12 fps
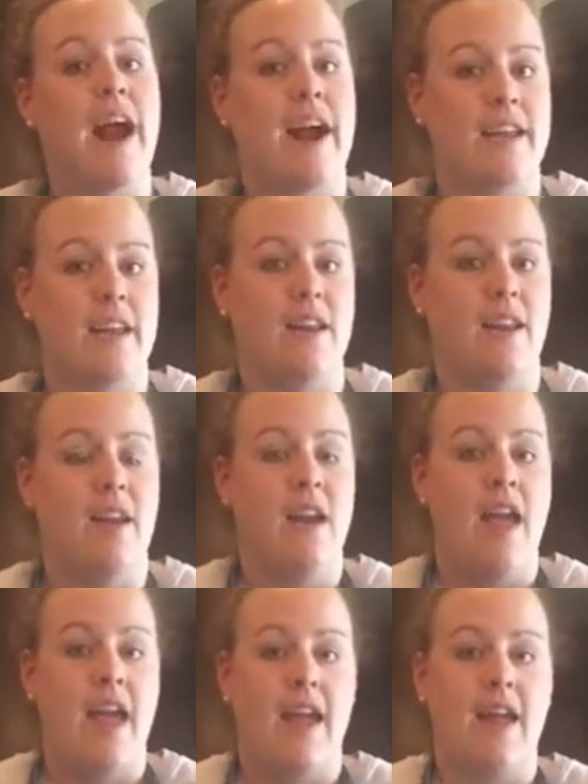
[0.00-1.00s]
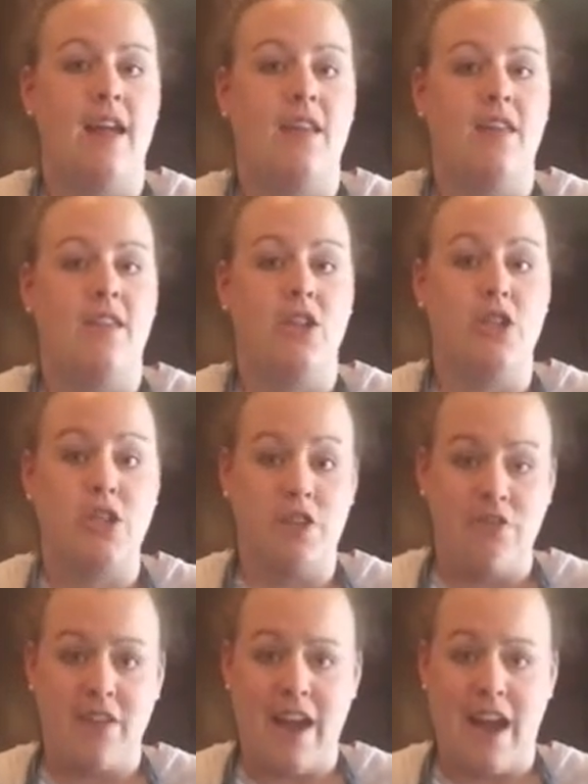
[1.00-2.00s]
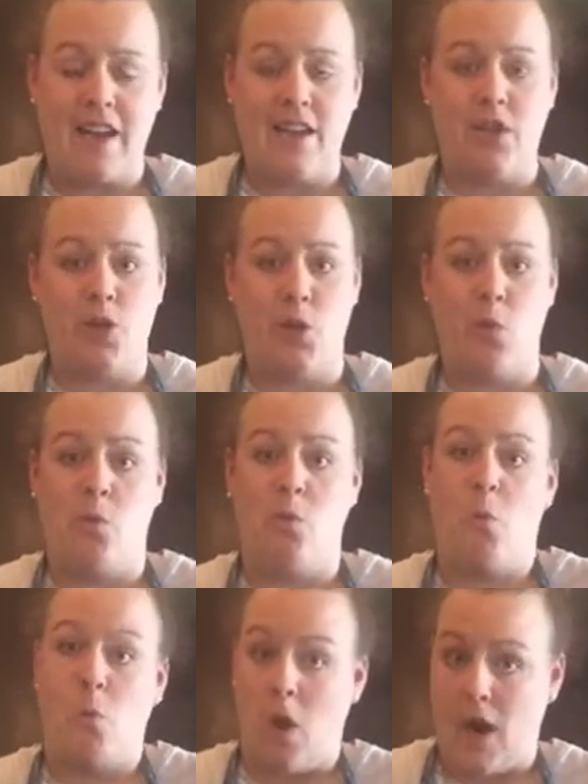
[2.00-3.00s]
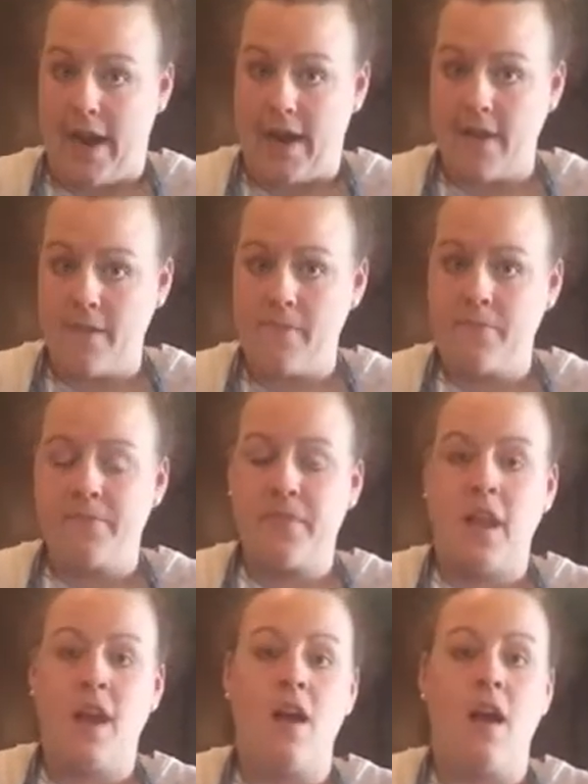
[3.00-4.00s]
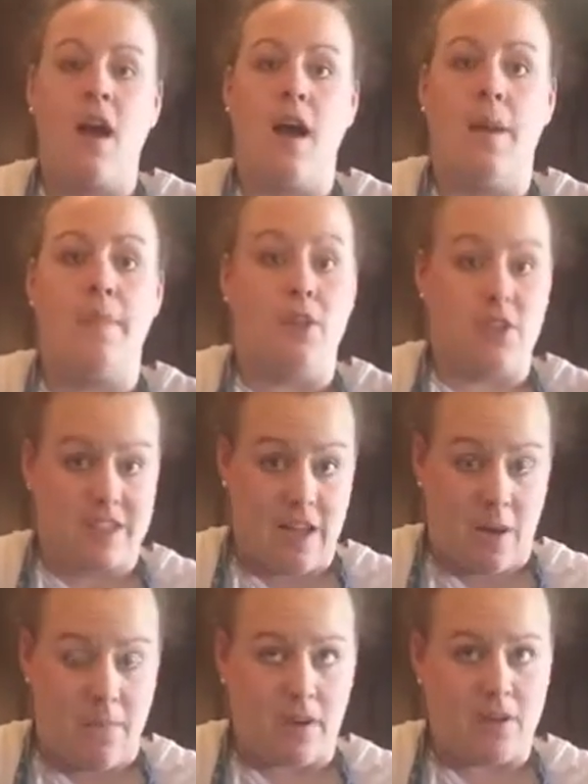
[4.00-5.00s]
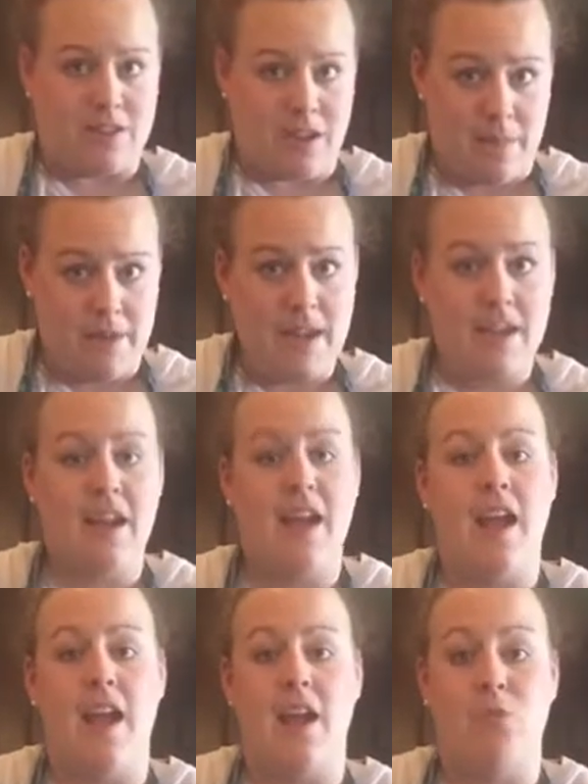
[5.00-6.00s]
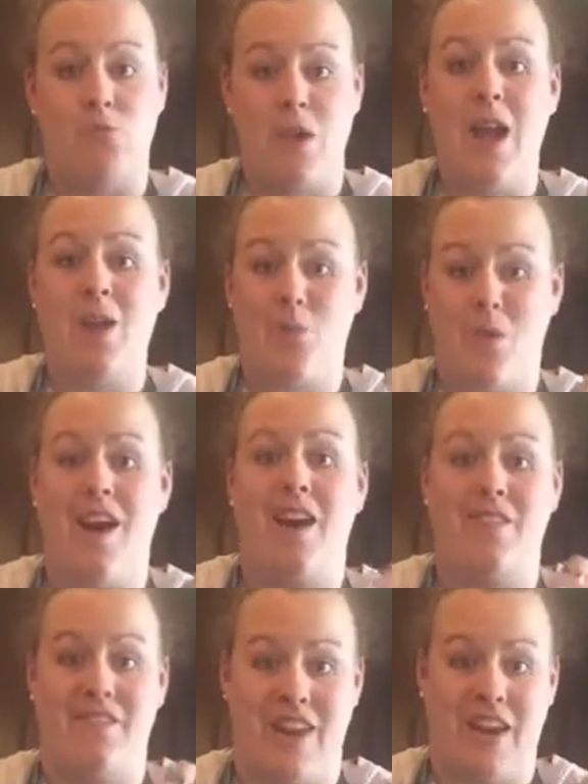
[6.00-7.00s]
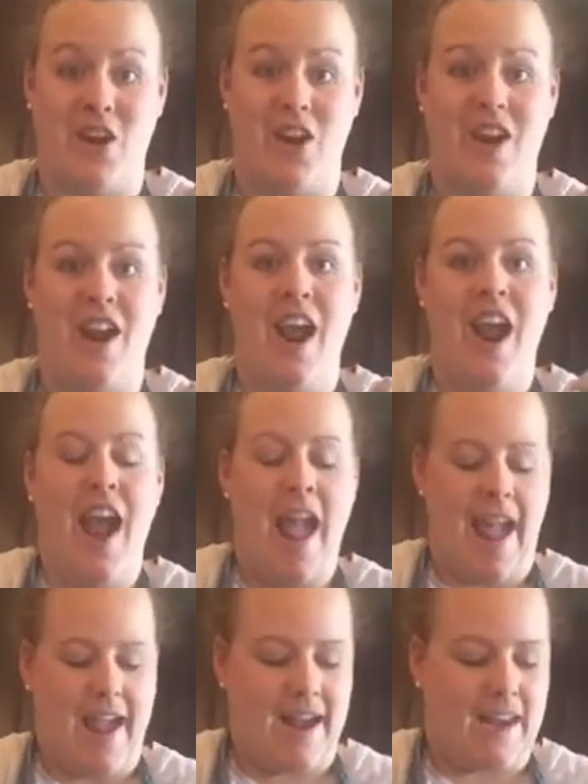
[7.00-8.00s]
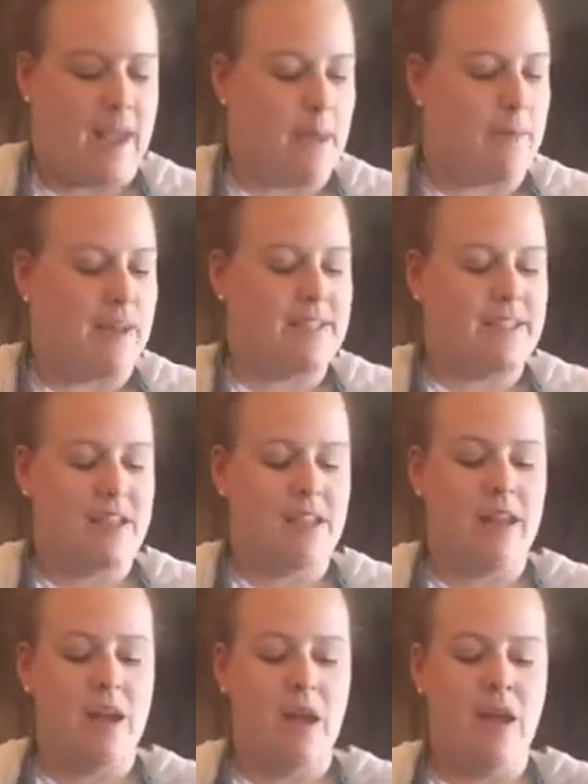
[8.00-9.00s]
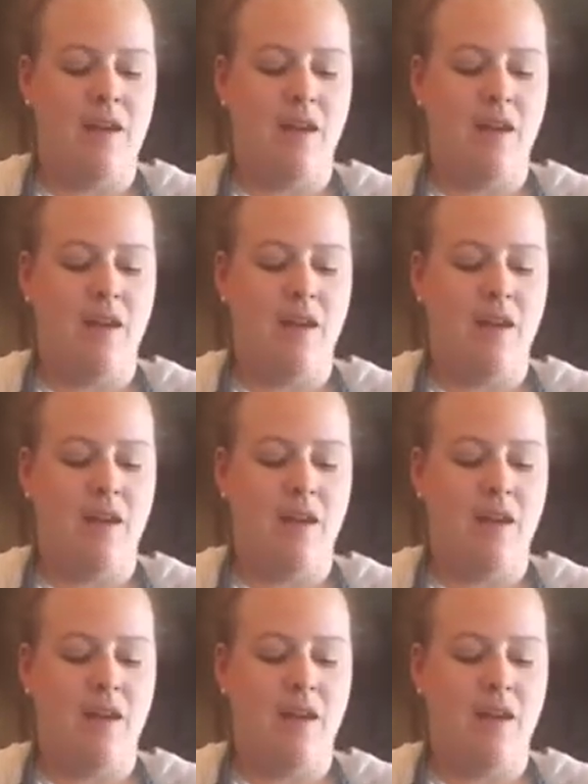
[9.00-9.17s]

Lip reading: added, and they're generally added to wine, balsamic, and red wine vinegar. And it basically,